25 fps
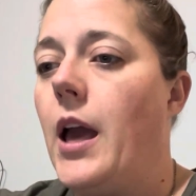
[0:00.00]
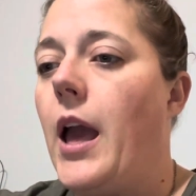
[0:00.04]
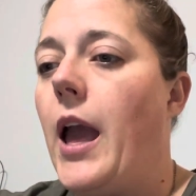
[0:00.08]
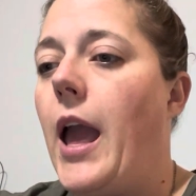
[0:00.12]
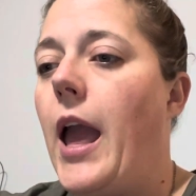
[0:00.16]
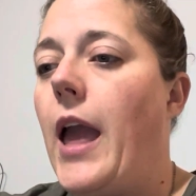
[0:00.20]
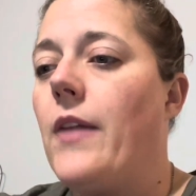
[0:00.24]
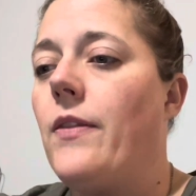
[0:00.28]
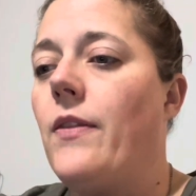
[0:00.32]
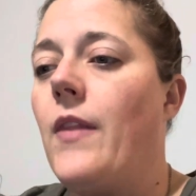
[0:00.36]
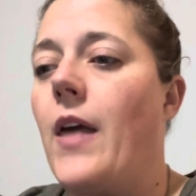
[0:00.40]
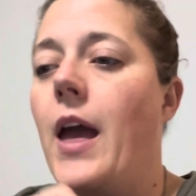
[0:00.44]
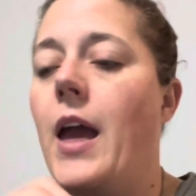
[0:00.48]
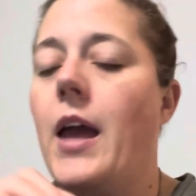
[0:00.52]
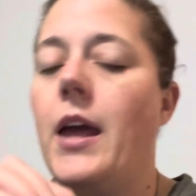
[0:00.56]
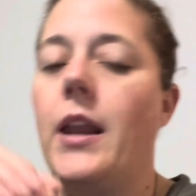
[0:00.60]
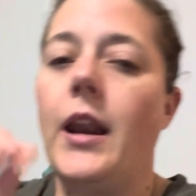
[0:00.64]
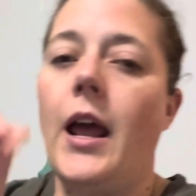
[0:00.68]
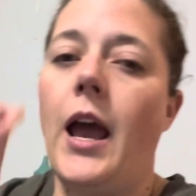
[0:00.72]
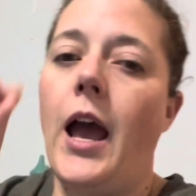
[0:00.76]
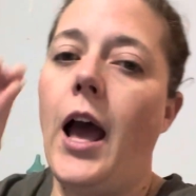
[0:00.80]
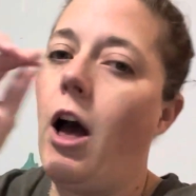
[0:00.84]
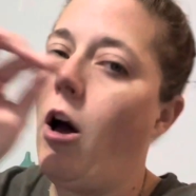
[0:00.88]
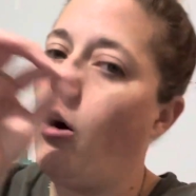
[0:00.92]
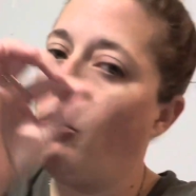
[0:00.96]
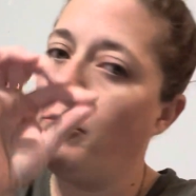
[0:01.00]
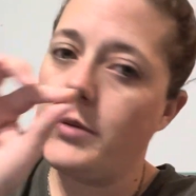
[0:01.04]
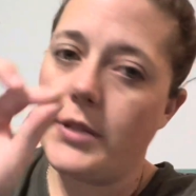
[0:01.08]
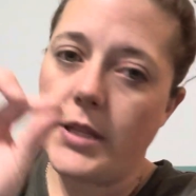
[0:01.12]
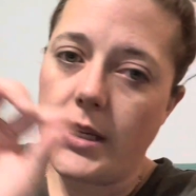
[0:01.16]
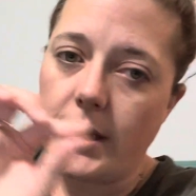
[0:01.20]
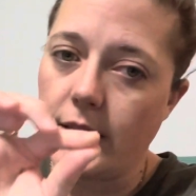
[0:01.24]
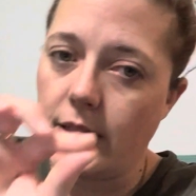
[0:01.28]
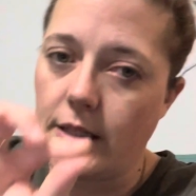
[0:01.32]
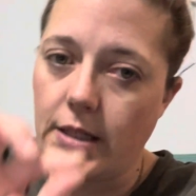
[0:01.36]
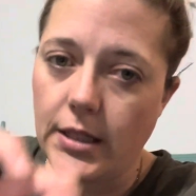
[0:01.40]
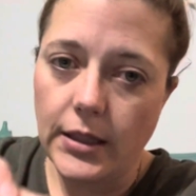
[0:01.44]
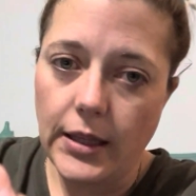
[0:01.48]
and then helps
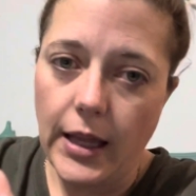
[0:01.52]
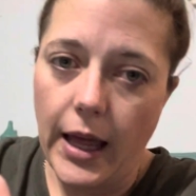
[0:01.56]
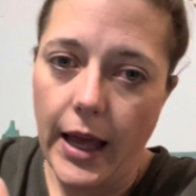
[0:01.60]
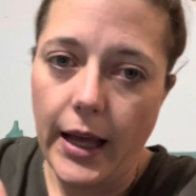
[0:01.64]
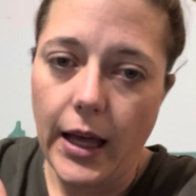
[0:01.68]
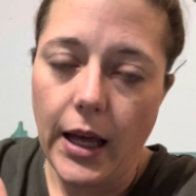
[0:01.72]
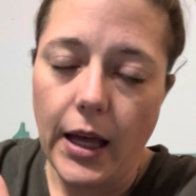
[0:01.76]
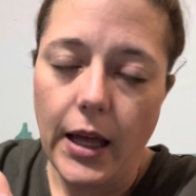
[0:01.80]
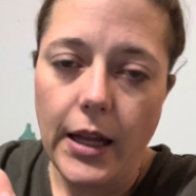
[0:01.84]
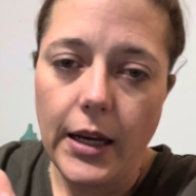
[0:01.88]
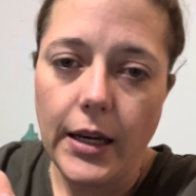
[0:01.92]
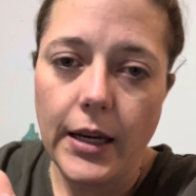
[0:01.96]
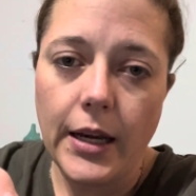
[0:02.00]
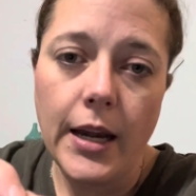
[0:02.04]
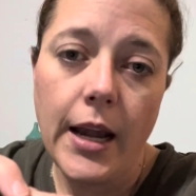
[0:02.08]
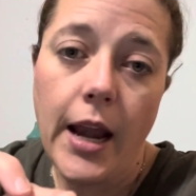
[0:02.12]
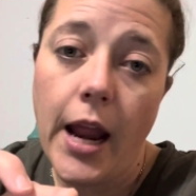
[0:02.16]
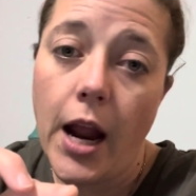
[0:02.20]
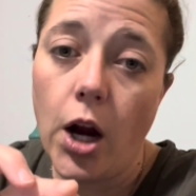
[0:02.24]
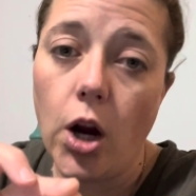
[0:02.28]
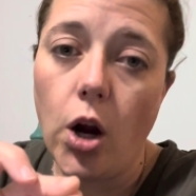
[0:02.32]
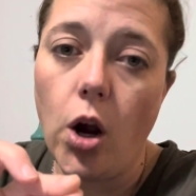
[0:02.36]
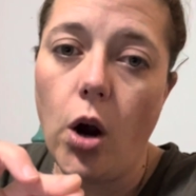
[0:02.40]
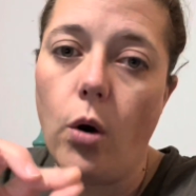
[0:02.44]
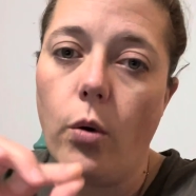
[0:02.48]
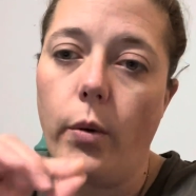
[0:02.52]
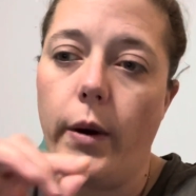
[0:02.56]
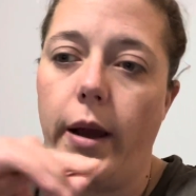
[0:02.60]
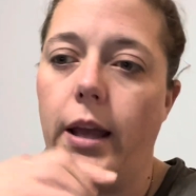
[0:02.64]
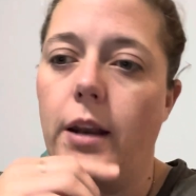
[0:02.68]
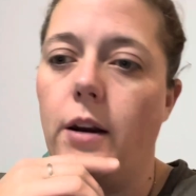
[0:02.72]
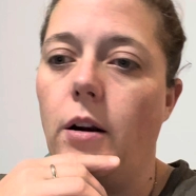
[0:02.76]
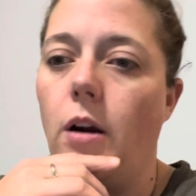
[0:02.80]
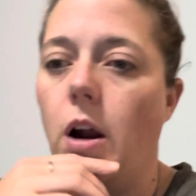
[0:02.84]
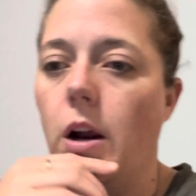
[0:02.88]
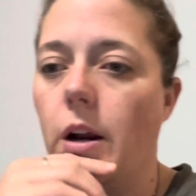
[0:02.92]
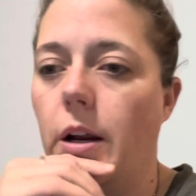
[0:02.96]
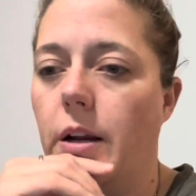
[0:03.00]
us to narrow in
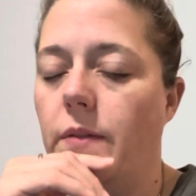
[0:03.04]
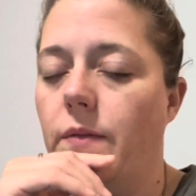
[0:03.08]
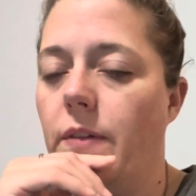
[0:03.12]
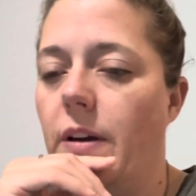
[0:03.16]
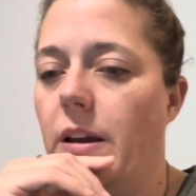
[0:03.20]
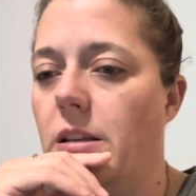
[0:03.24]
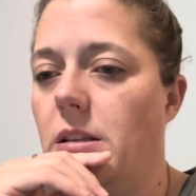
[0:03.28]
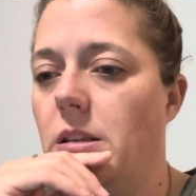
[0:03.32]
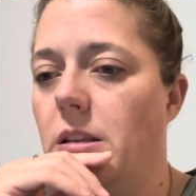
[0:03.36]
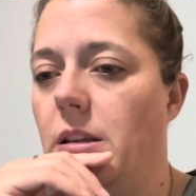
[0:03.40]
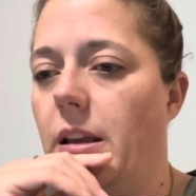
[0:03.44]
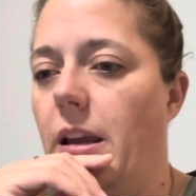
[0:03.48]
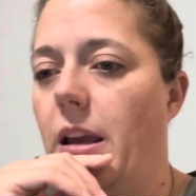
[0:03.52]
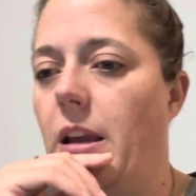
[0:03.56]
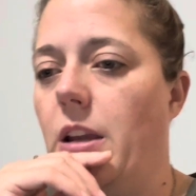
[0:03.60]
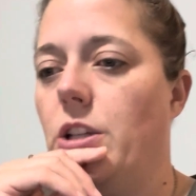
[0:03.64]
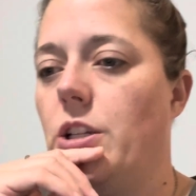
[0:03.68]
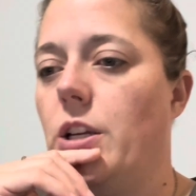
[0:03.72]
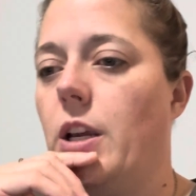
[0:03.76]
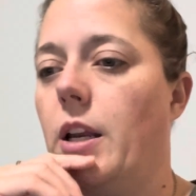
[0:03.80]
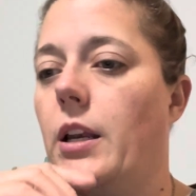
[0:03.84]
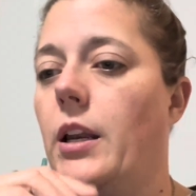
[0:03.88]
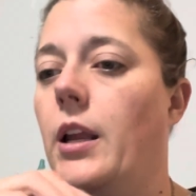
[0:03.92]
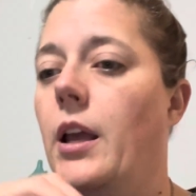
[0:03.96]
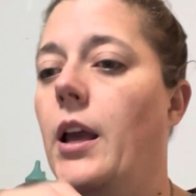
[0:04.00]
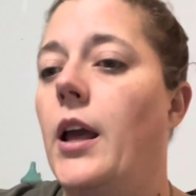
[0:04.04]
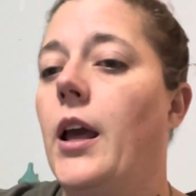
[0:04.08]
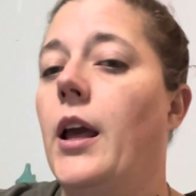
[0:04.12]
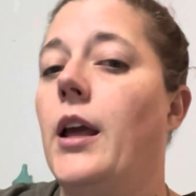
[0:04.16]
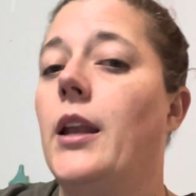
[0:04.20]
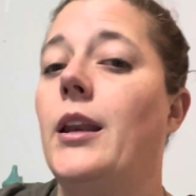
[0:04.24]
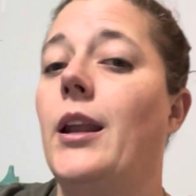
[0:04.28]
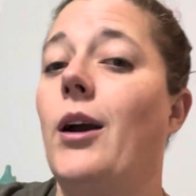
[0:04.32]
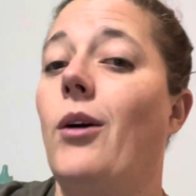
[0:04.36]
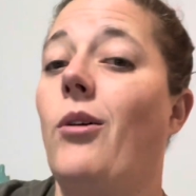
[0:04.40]
our investigation. Now,